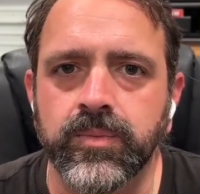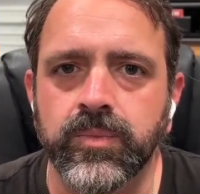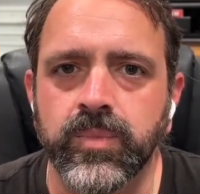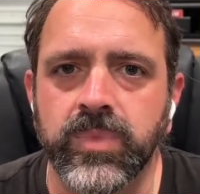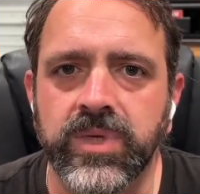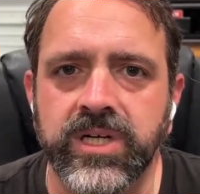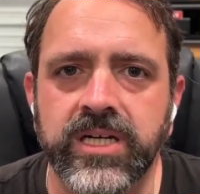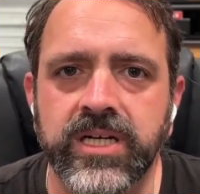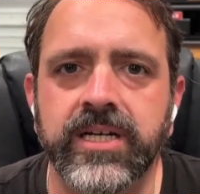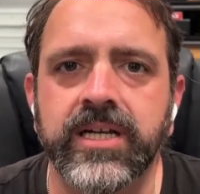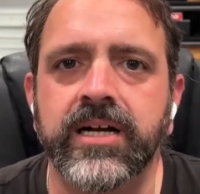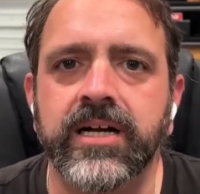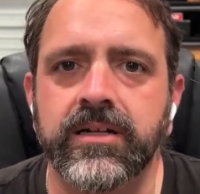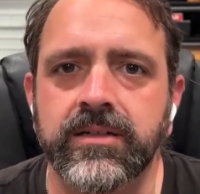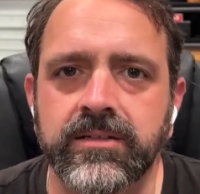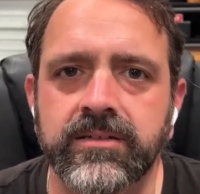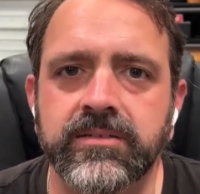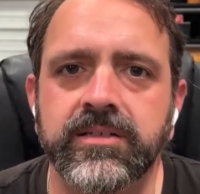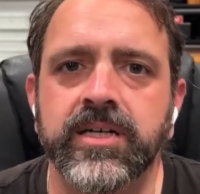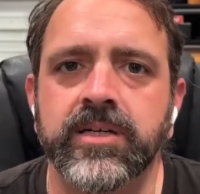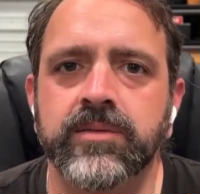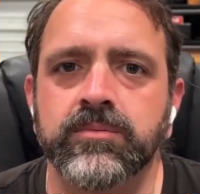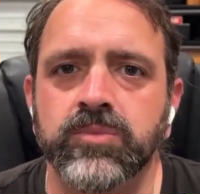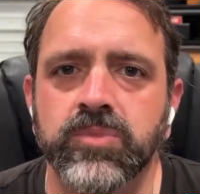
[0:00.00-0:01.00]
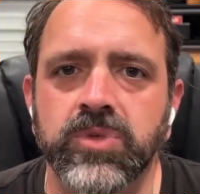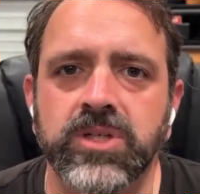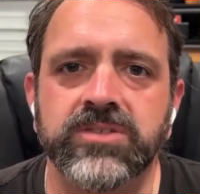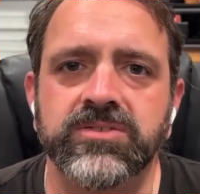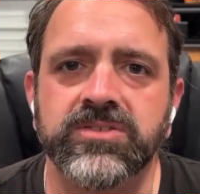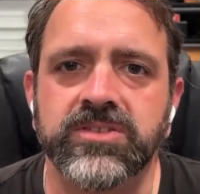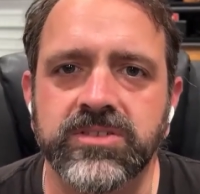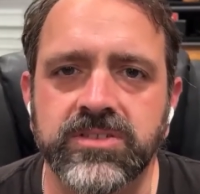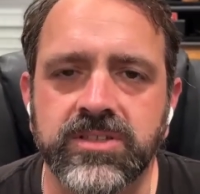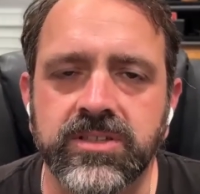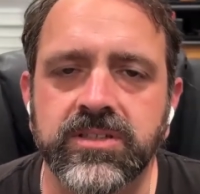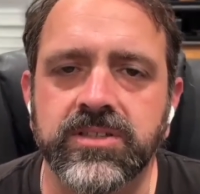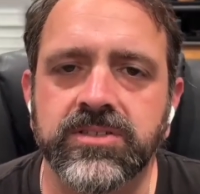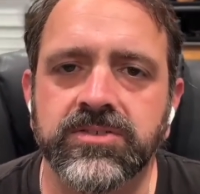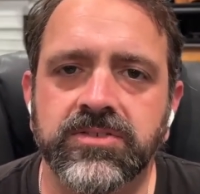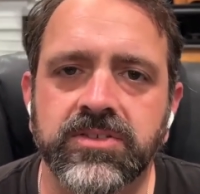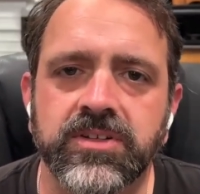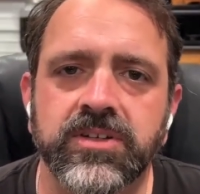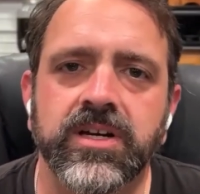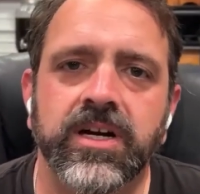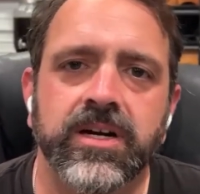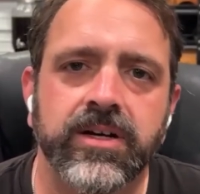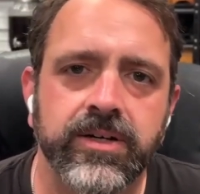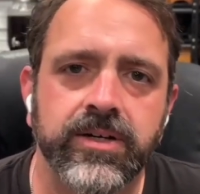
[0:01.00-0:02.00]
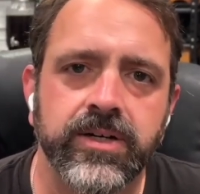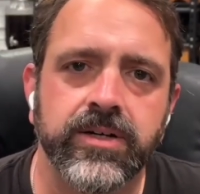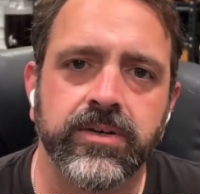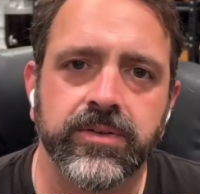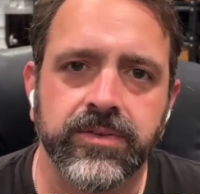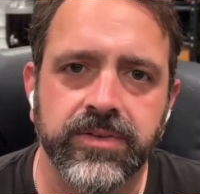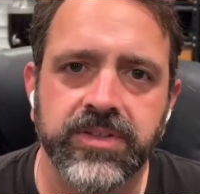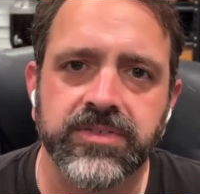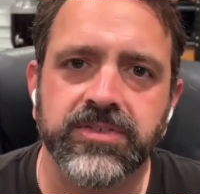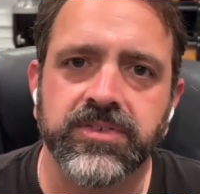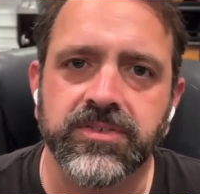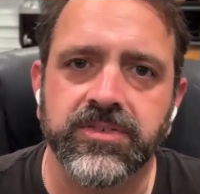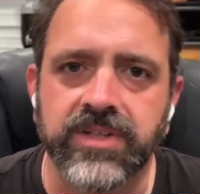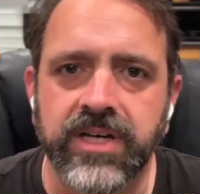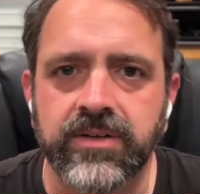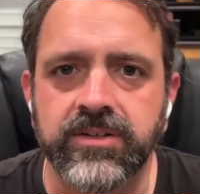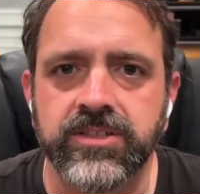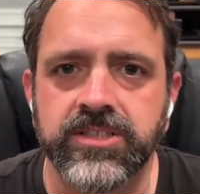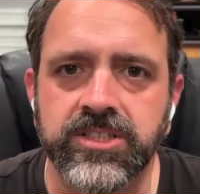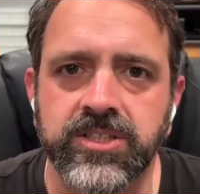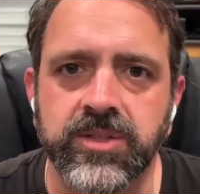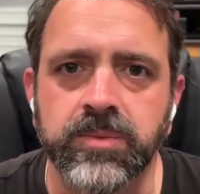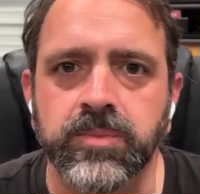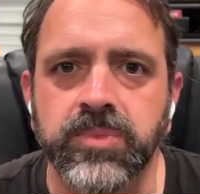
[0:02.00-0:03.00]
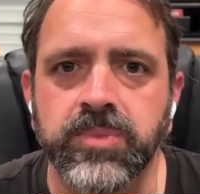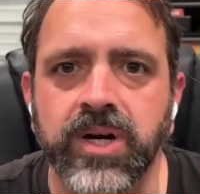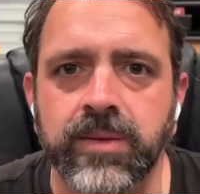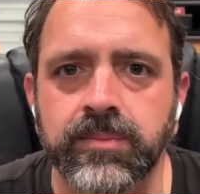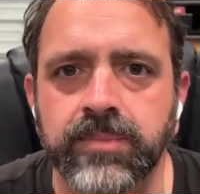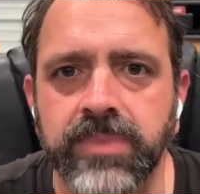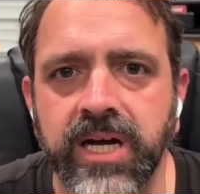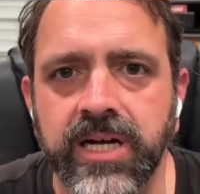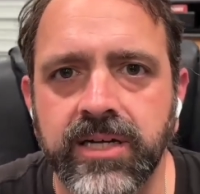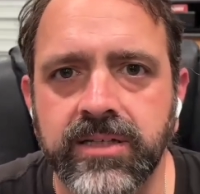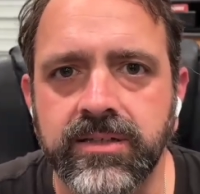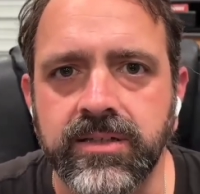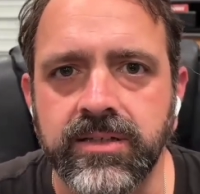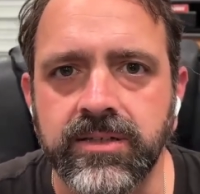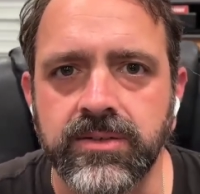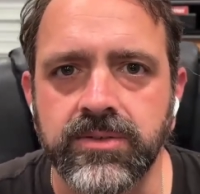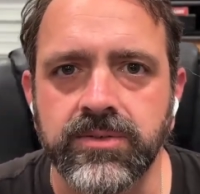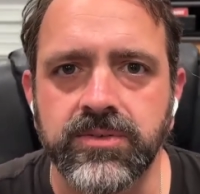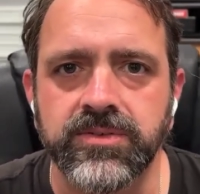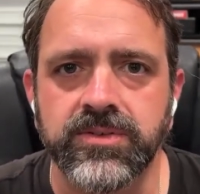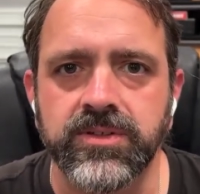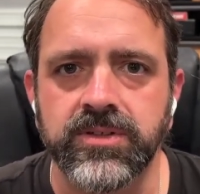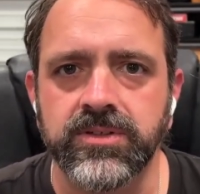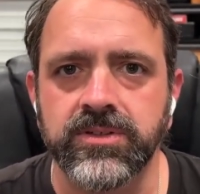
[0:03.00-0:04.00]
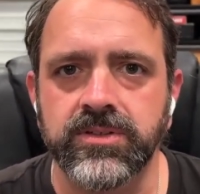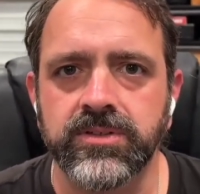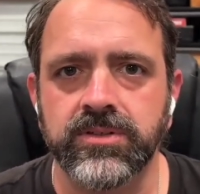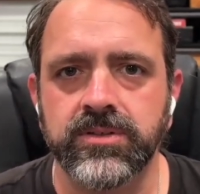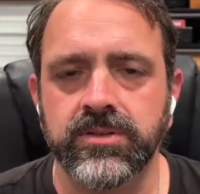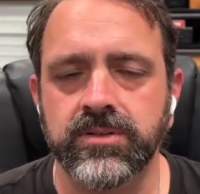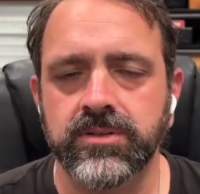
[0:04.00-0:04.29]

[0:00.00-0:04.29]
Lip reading: when an LLM runs into this scenario, this is how it should prompt back the user?